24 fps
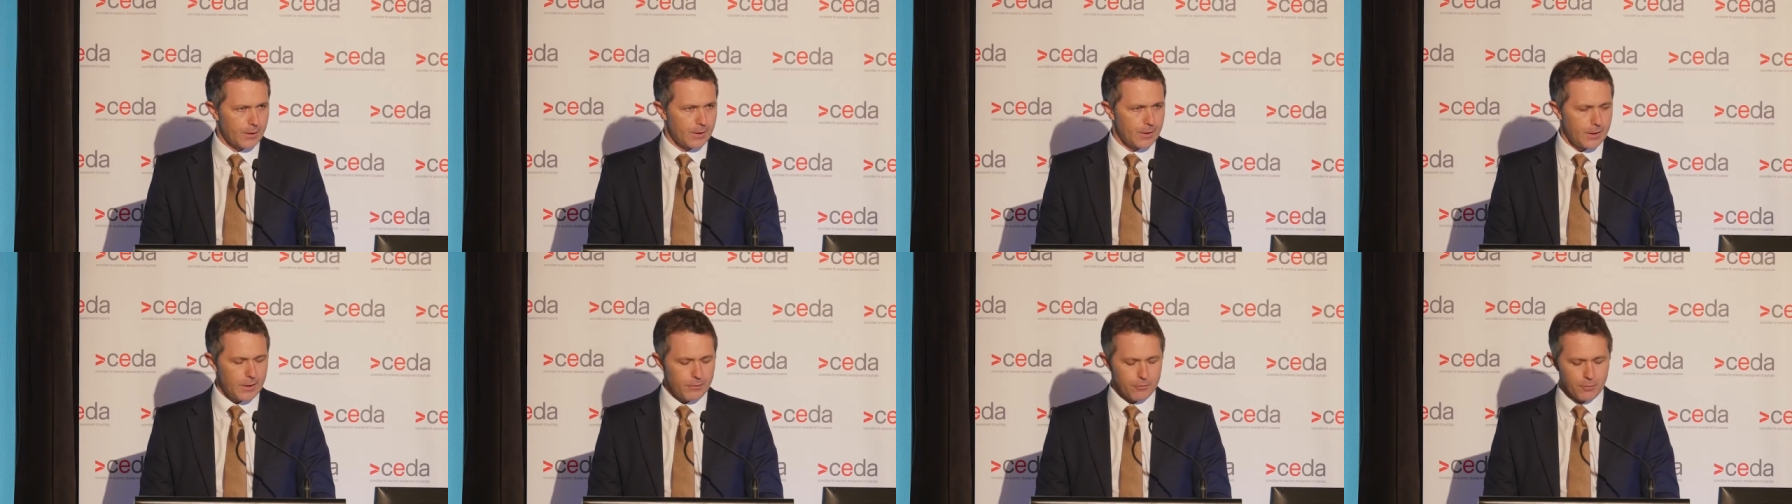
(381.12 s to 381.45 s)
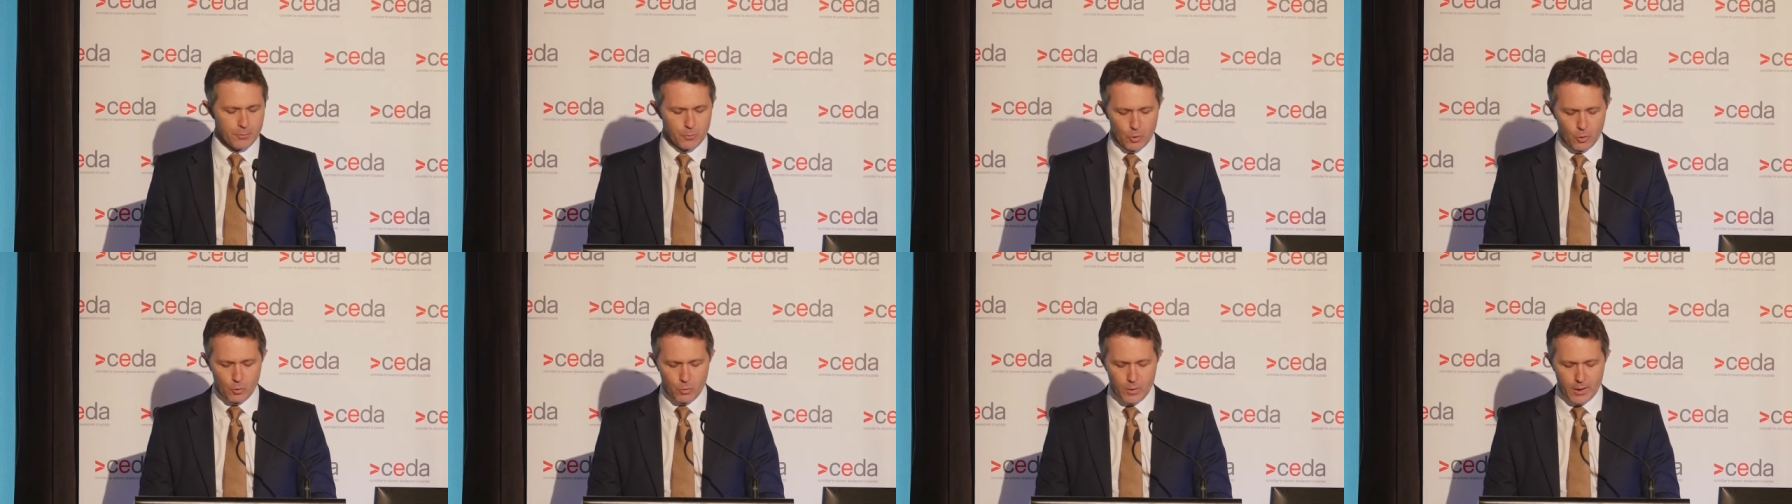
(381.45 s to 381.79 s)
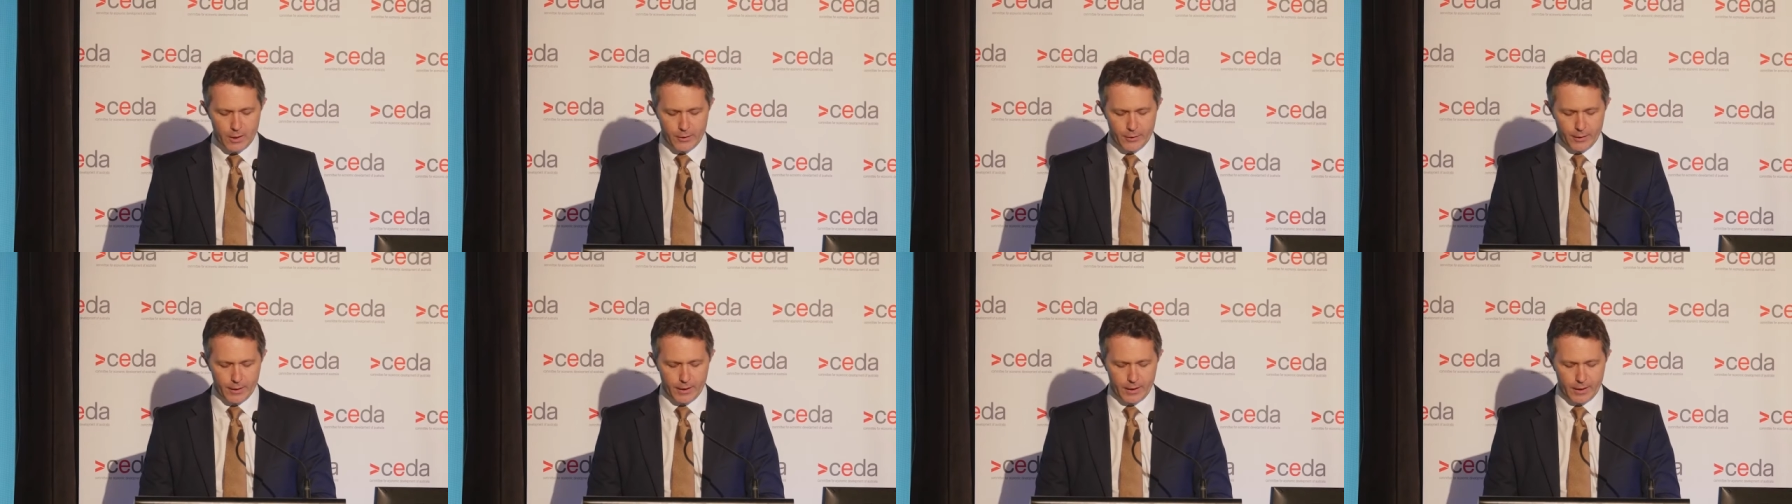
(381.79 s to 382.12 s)
Even more
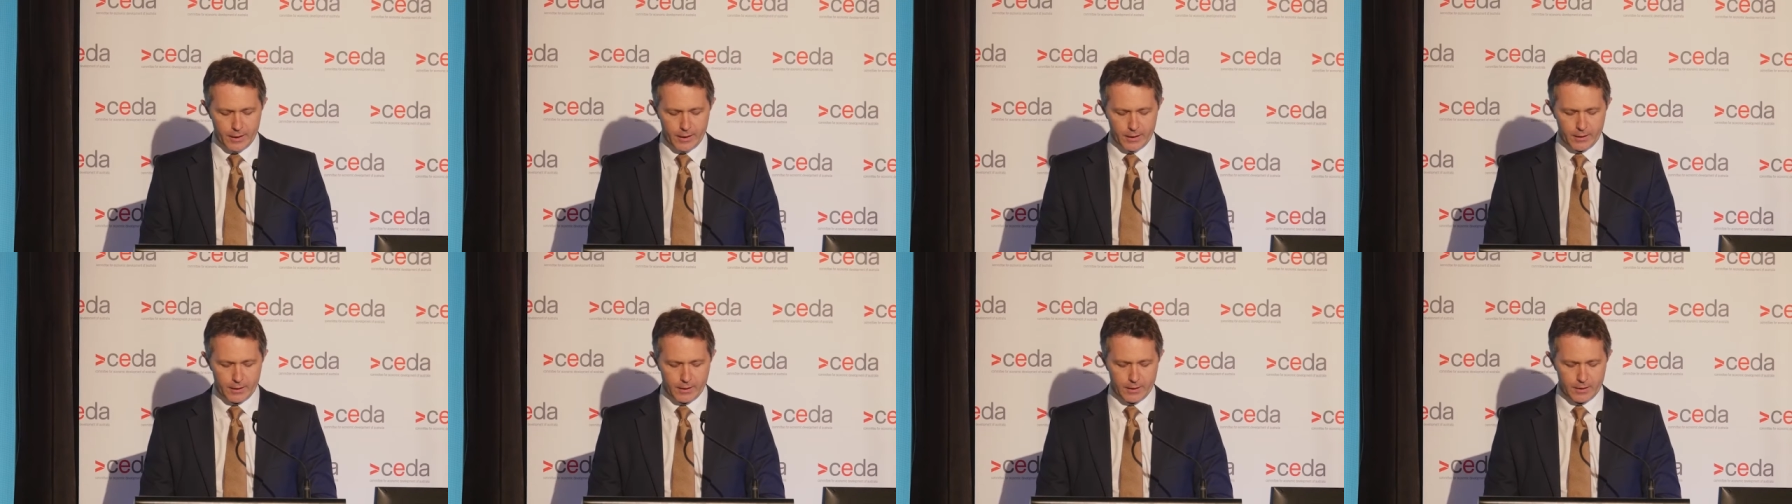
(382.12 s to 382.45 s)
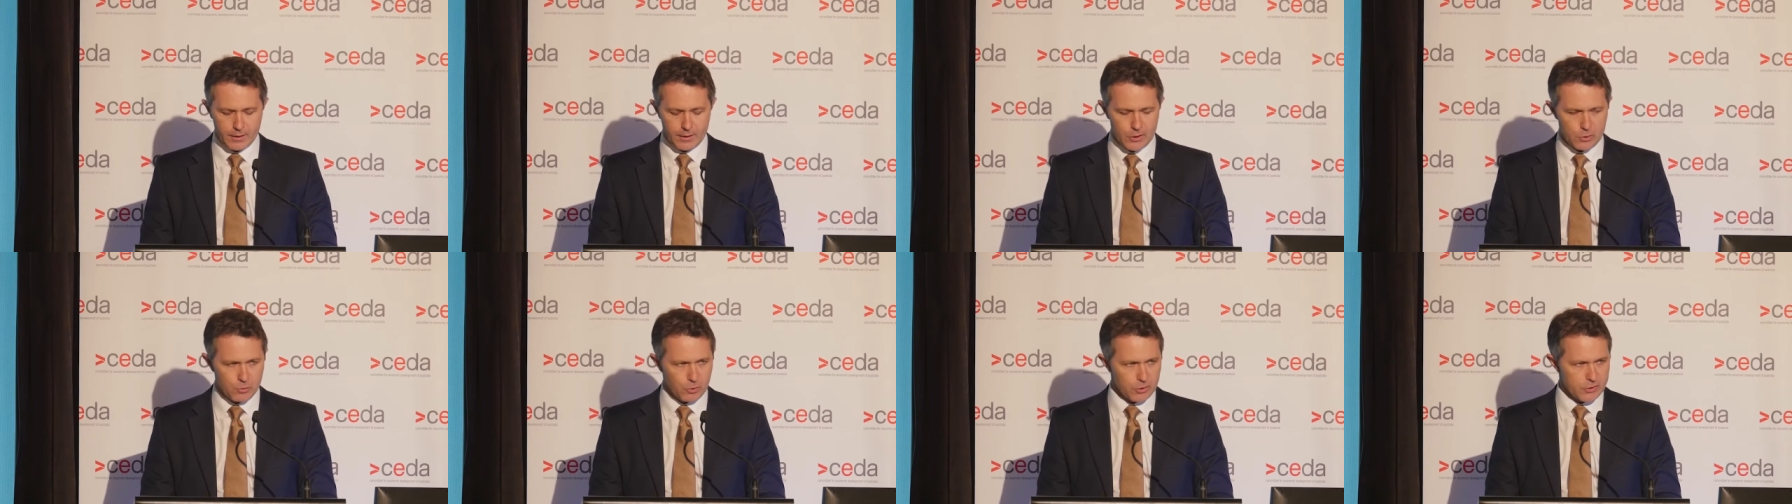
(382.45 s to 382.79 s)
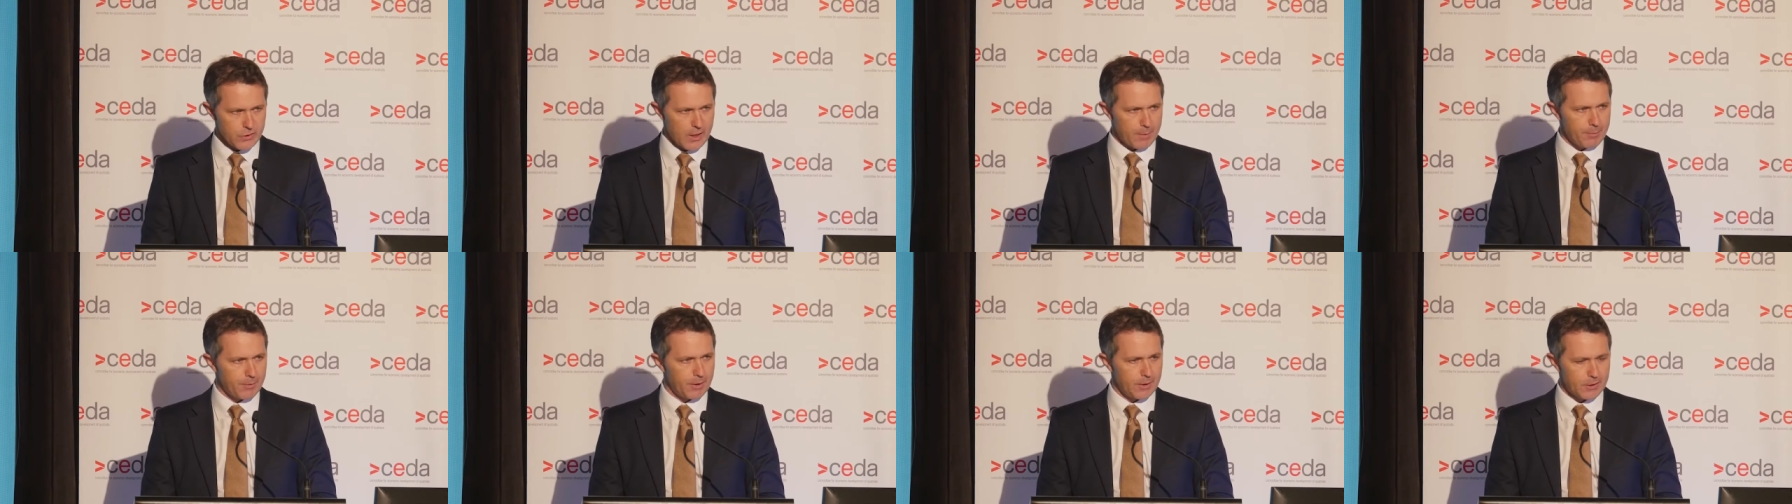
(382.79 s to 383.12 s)
worrying is
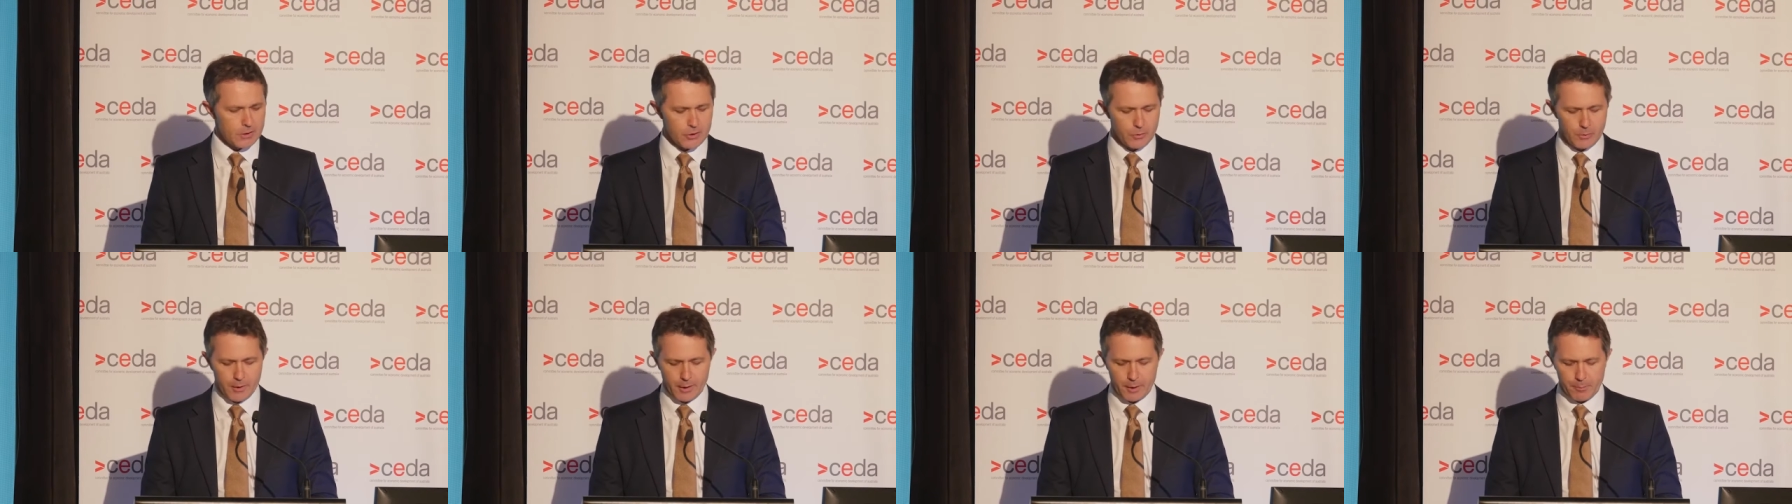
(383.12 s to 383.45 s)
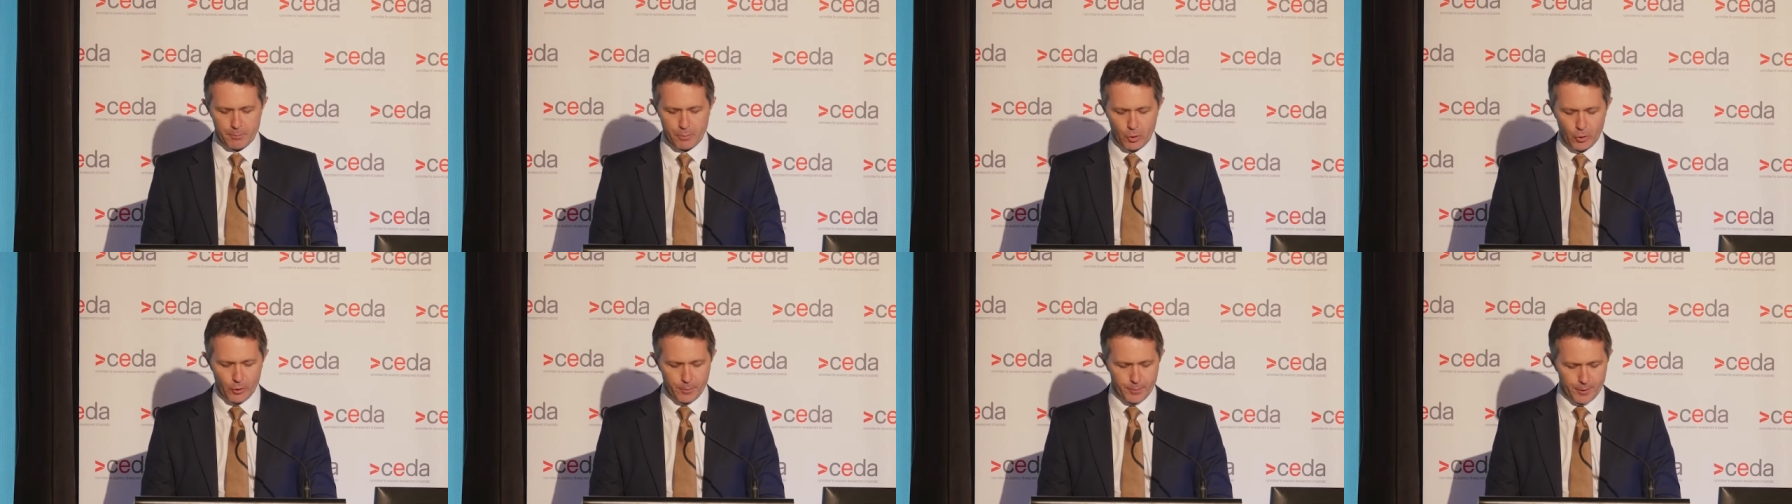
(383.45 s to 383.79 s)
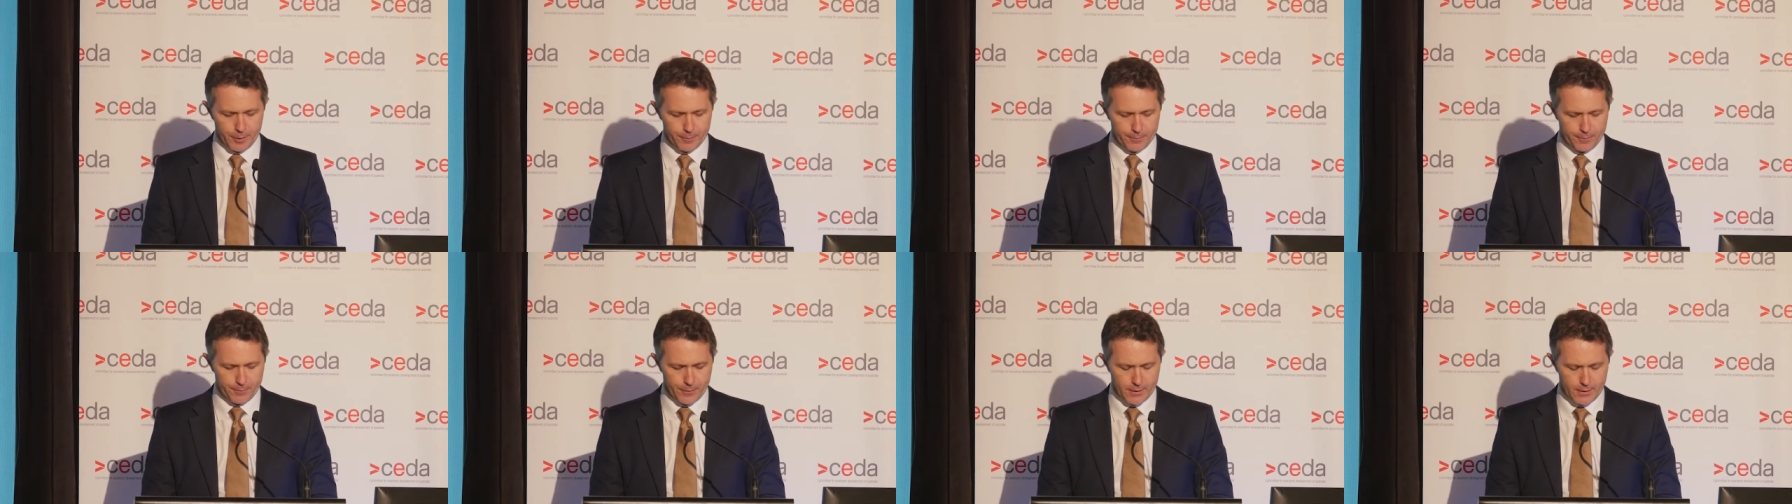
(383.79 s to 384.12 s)
what's happening to
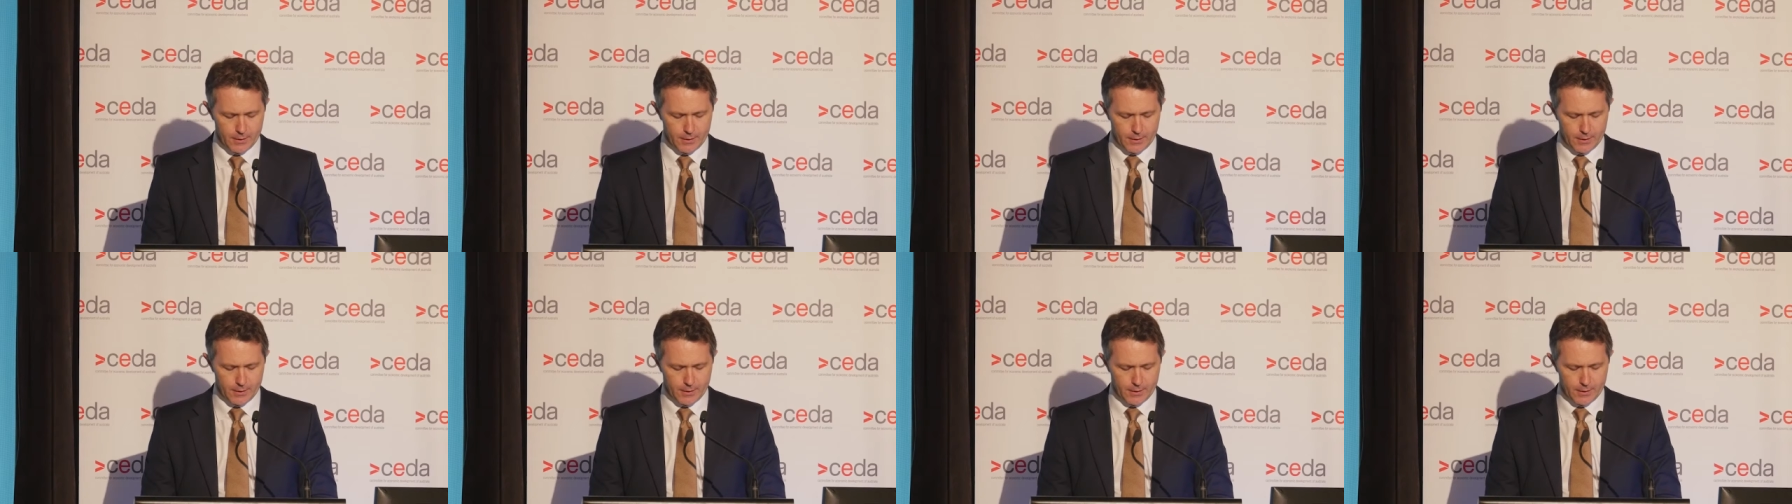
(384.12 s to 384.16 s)
unemployment.